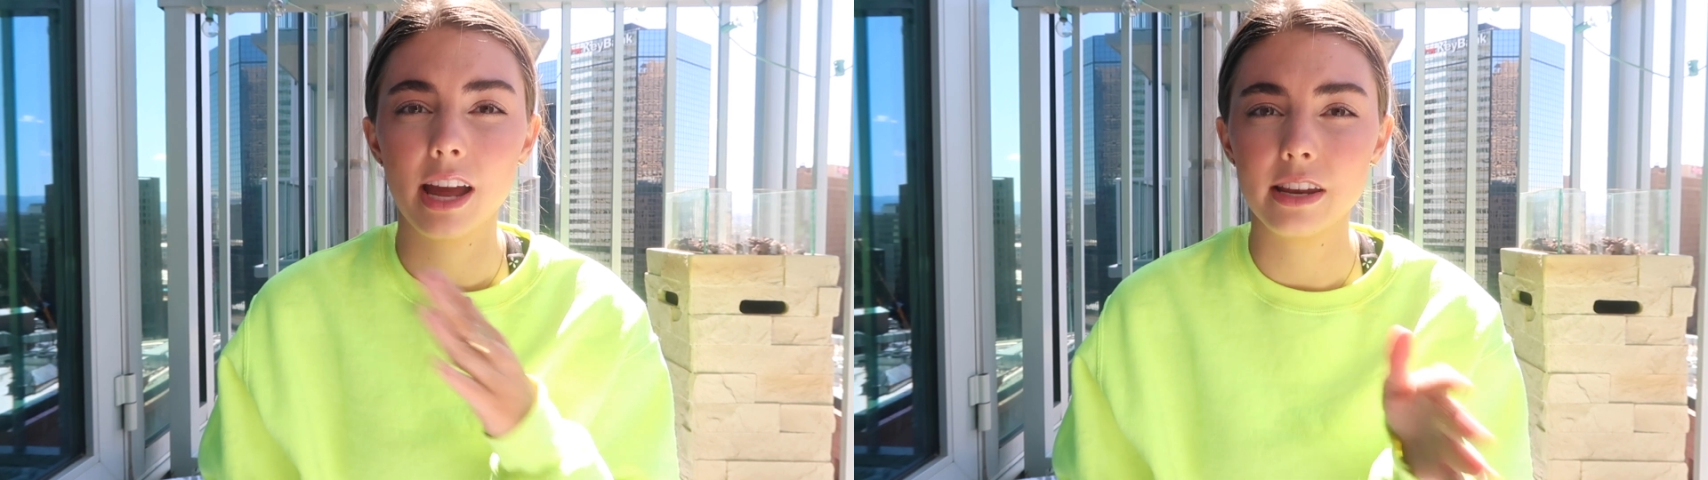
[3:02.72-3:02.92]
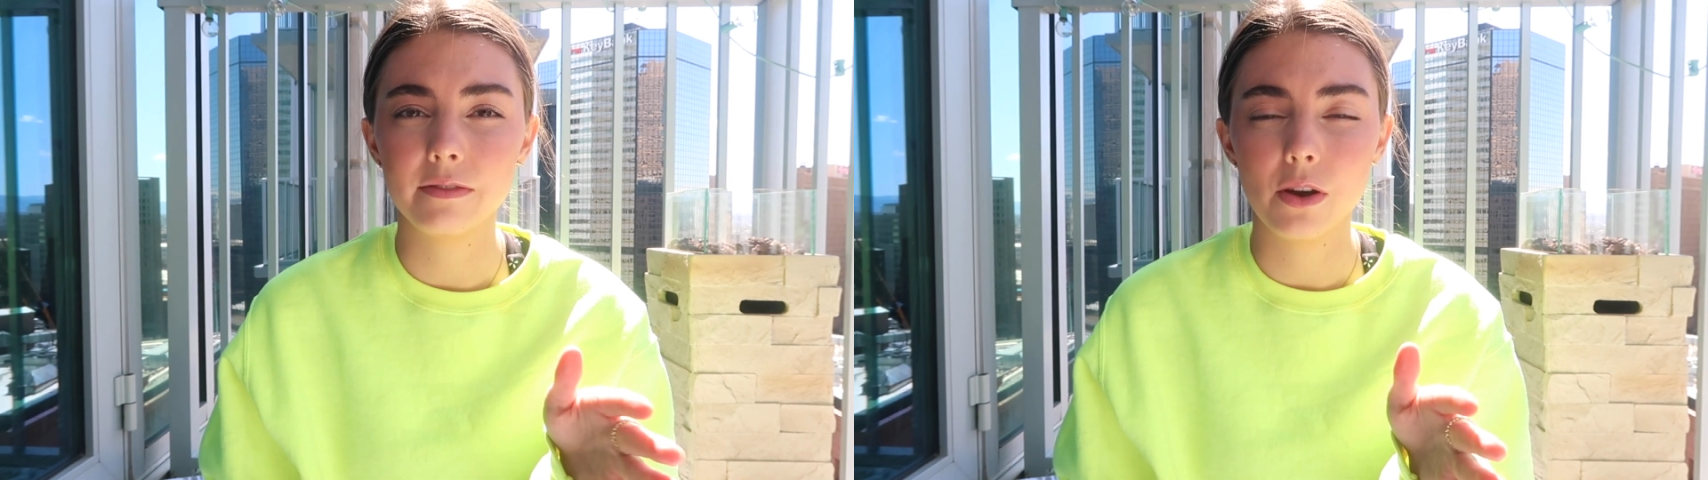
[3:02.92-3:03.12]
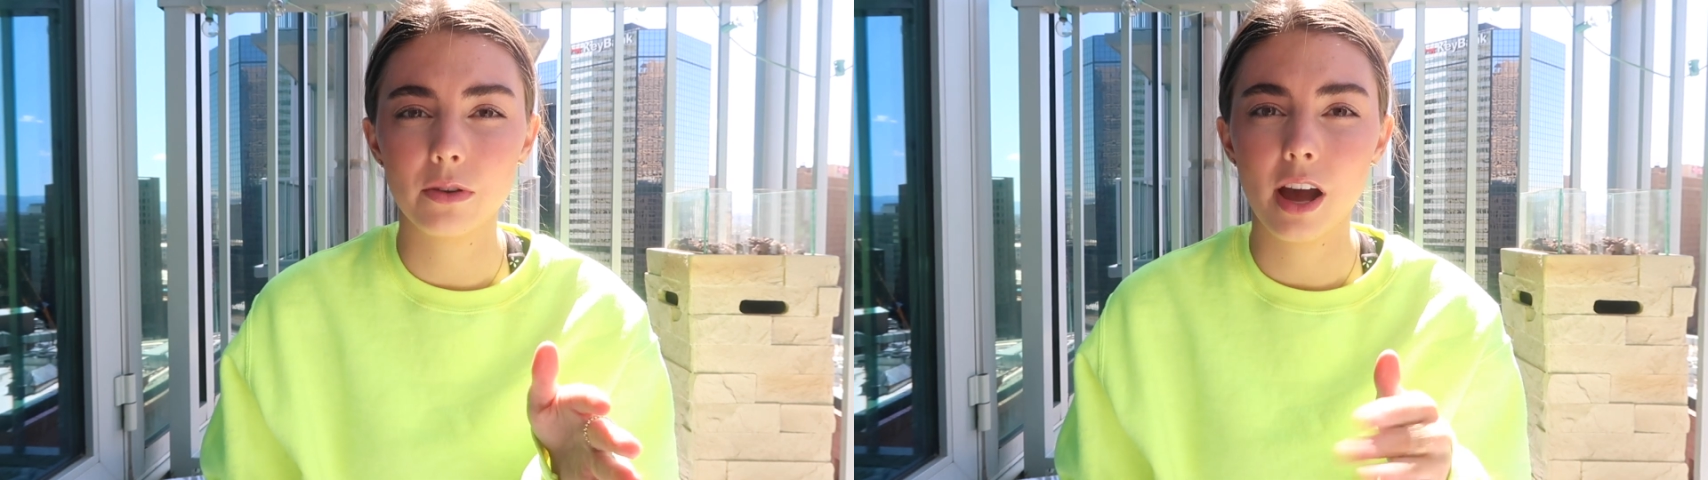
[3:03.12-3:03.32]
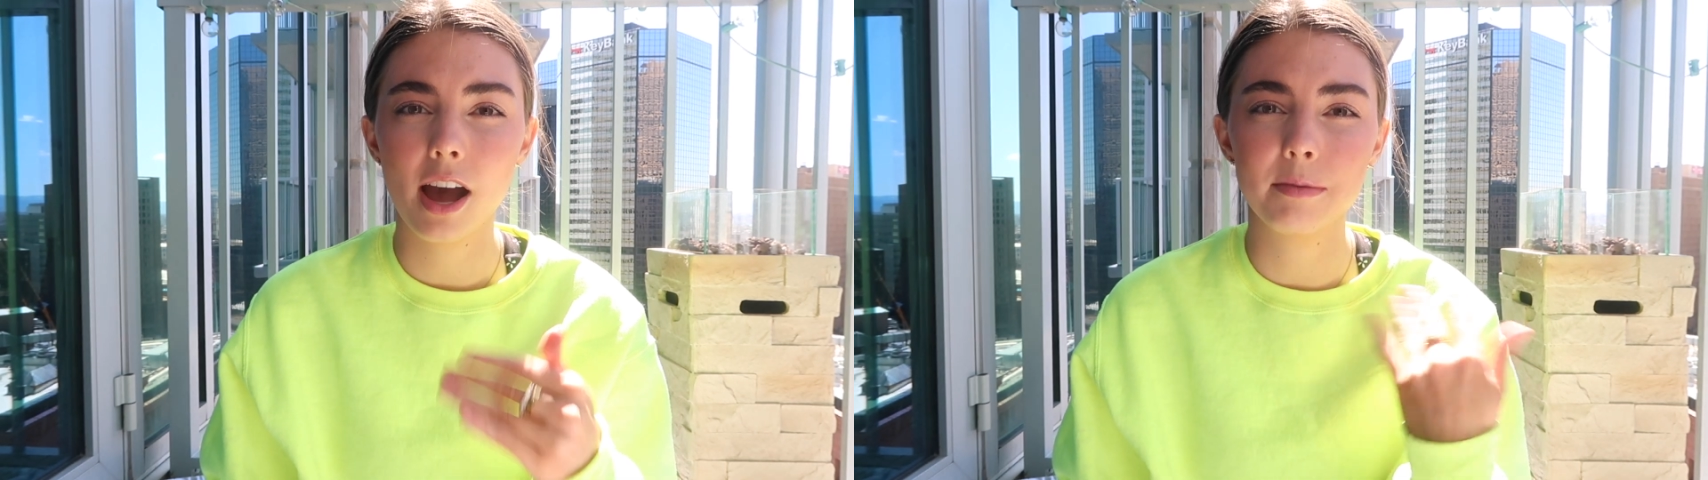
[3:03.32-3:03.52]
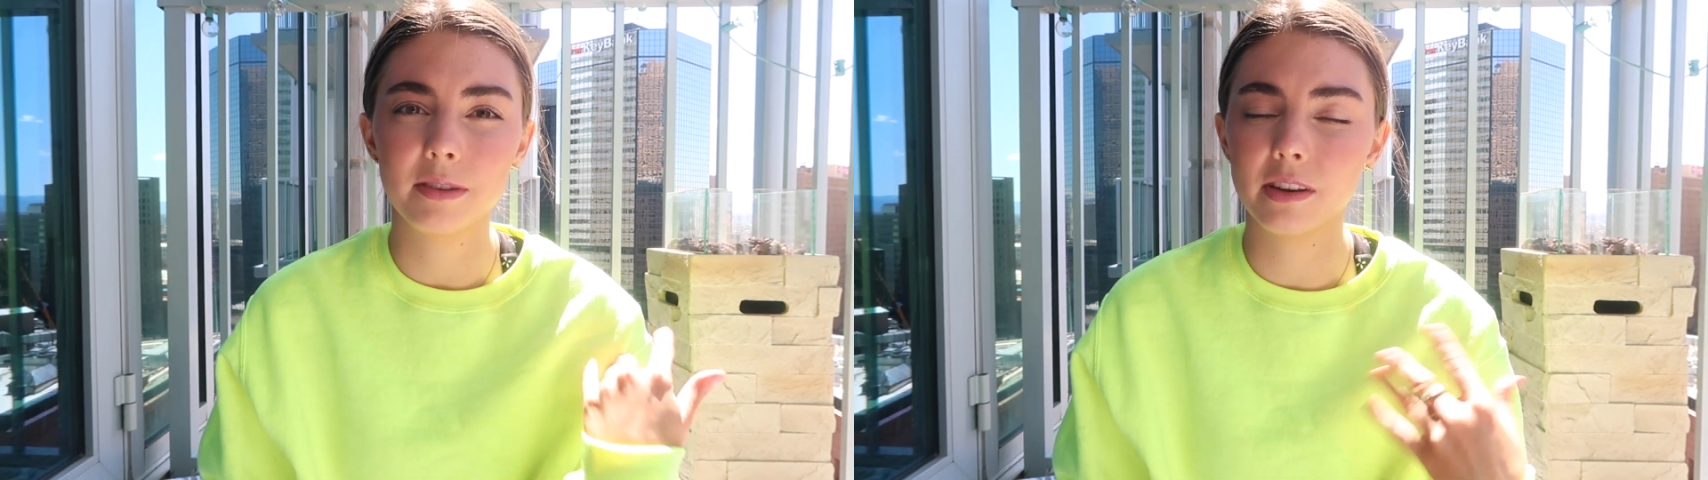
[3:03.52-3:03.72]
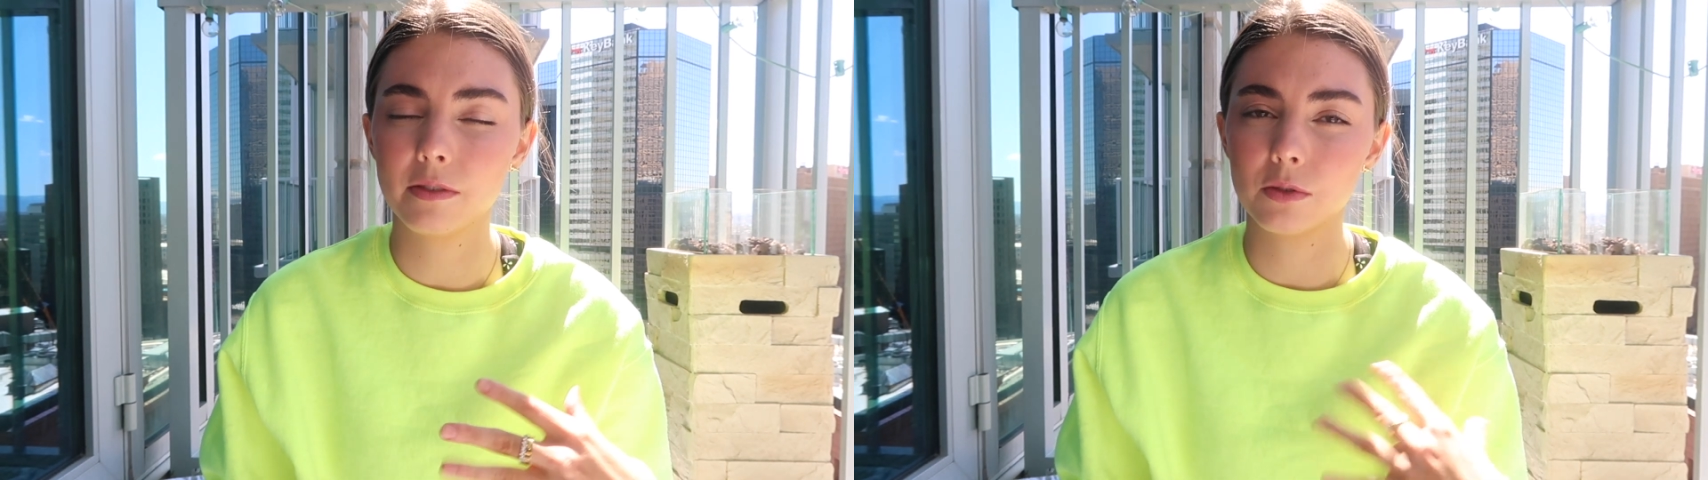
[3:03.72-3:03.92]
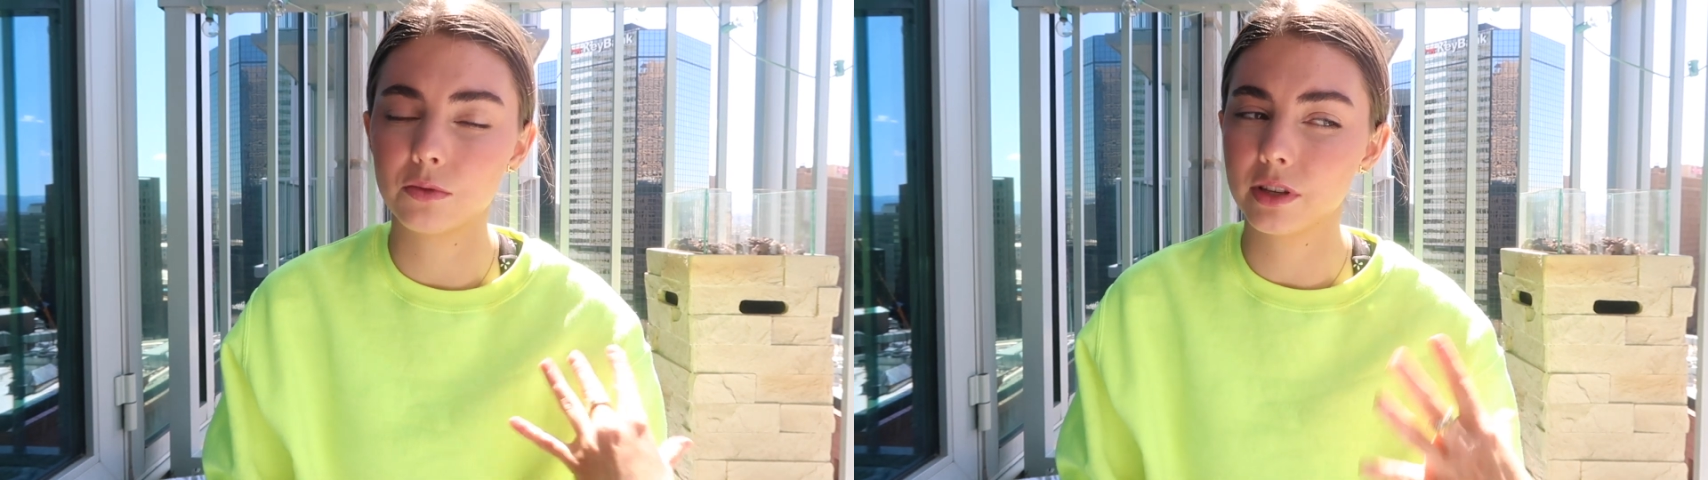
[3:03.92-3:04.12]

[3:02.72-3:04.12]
any vocab, even if it was